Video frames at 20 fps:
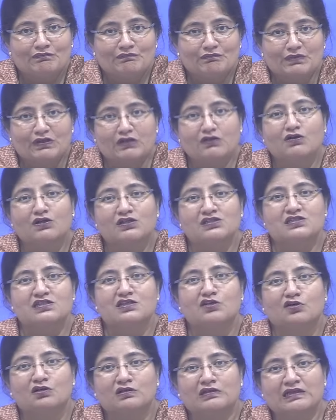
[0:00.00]
because the
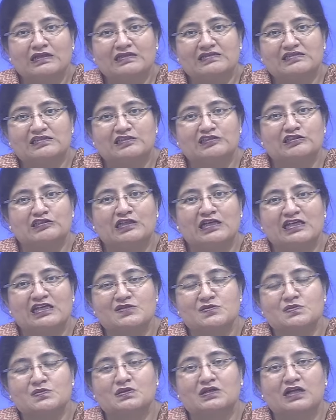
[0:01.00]
organization has
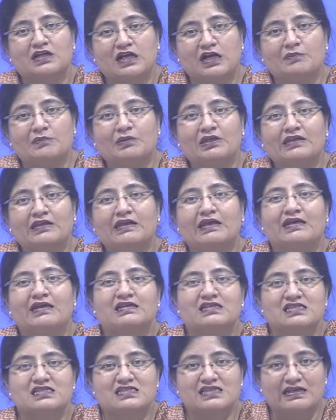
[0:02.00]
come in and
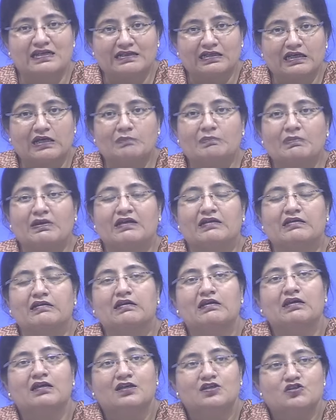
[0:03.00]
set up, and
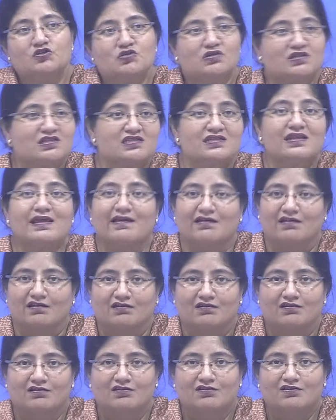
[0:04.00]
so it's there.
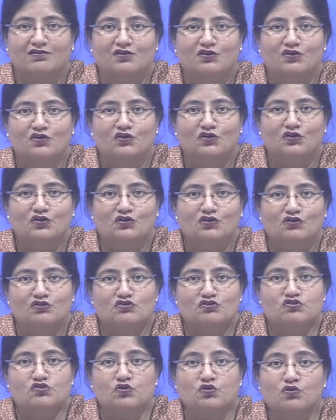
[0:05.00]

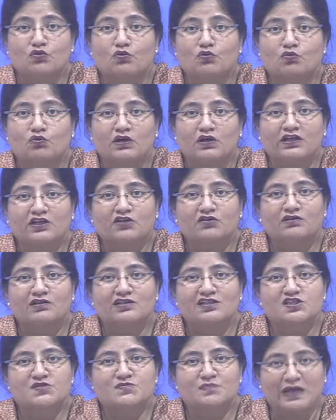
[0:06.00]
So what you're
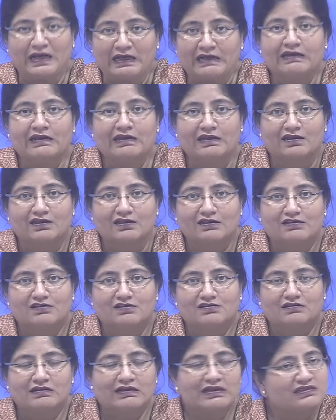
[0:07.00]
expecting,
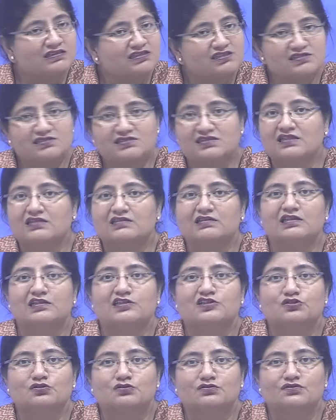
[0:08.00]
let's just take the
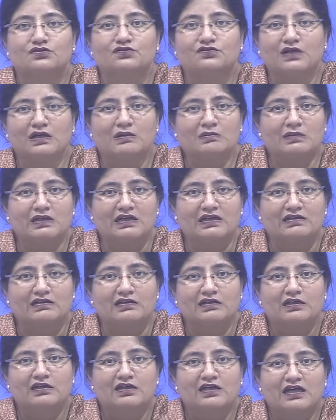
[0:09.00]
issue of the farmland,
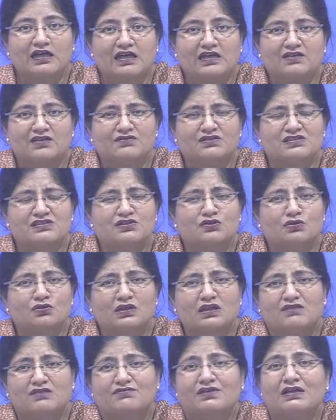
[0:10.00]
and we say,
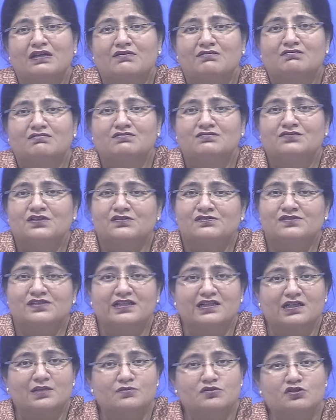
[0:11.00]
okay, well, we've
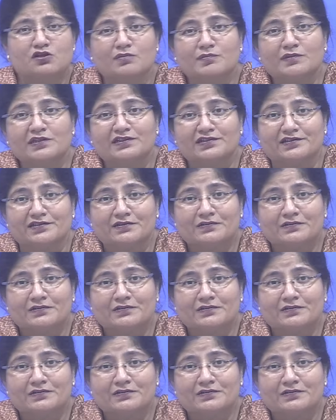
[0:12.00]
set up shop here.